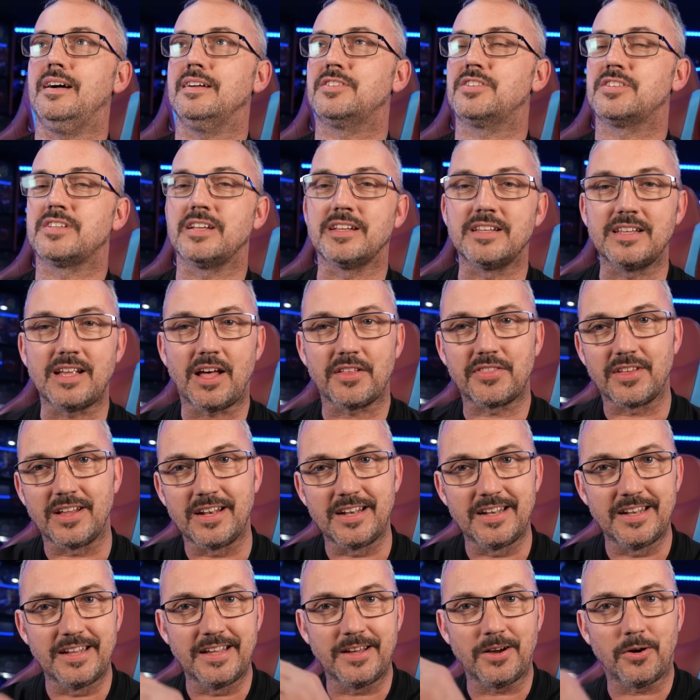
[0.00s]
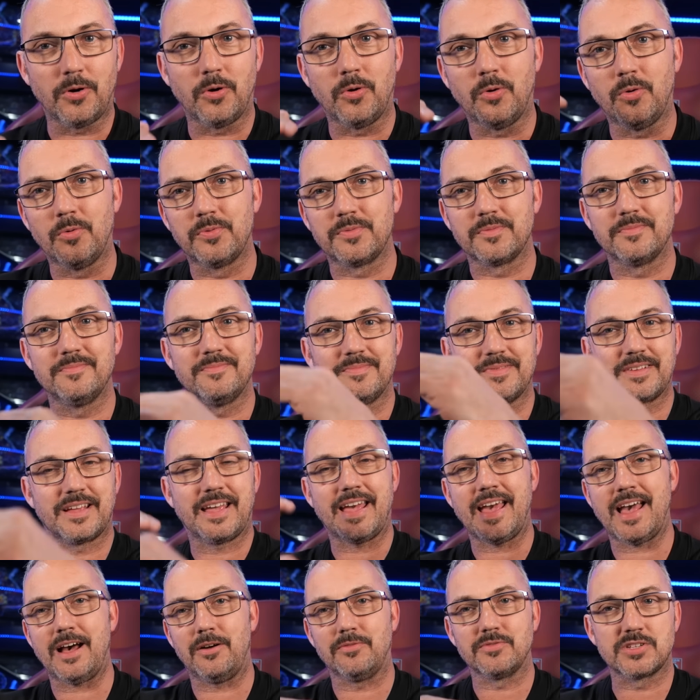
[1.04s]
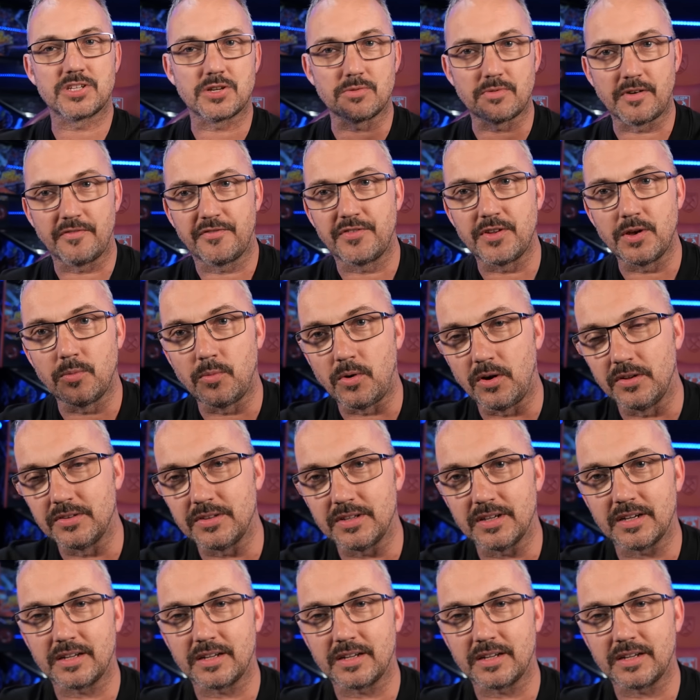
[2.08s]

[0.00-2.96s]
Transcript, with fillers: Just another little... counter, if you want,